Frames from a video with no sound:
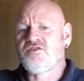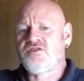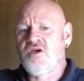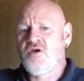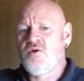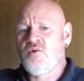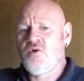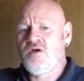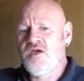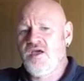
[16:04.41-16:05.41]

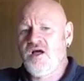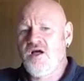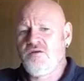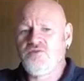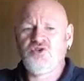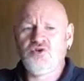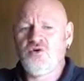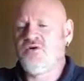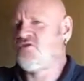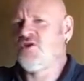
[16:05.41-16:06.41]
So I'm
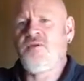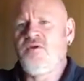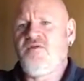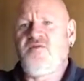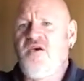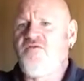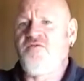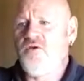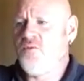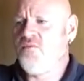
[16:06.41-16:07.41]
sure it's going to be a fair
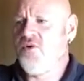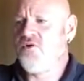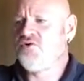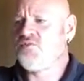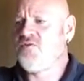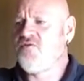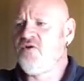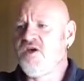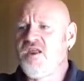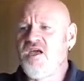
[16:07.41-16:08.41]
few brews
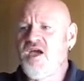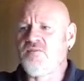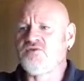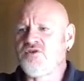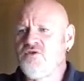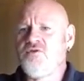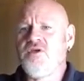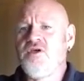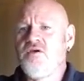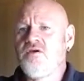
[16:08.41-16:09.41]
before I get it
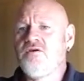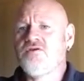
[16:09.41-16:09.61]
absolutely